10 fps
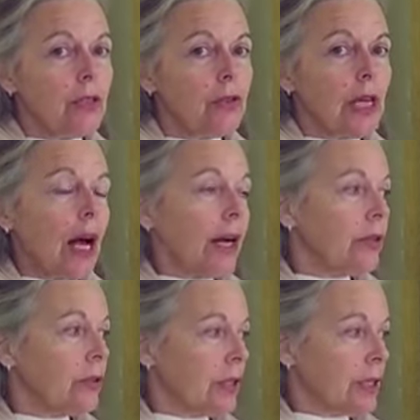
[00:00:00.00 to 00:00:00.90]
to
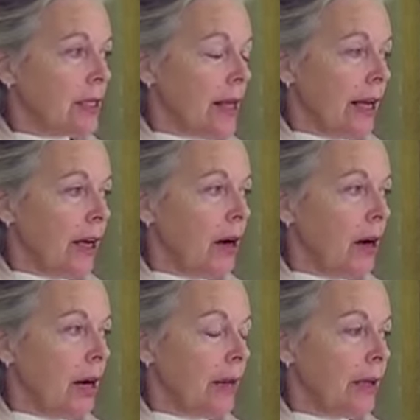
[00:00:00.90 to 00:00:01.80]
doctrines like
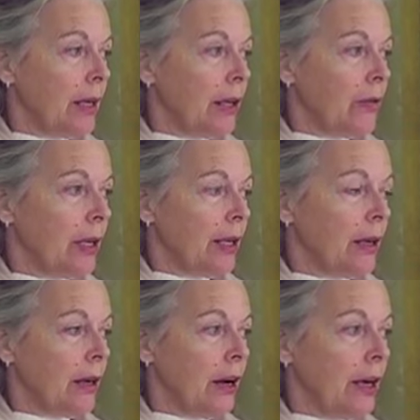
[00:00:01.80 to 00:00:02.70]
karma and
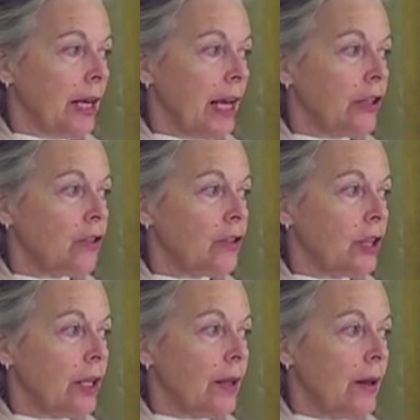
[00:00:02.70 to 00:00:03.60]

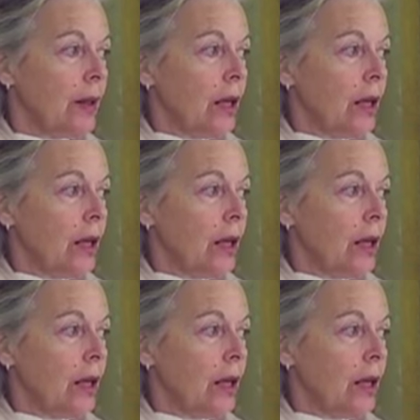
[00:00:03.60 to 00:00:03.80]
reincarnation,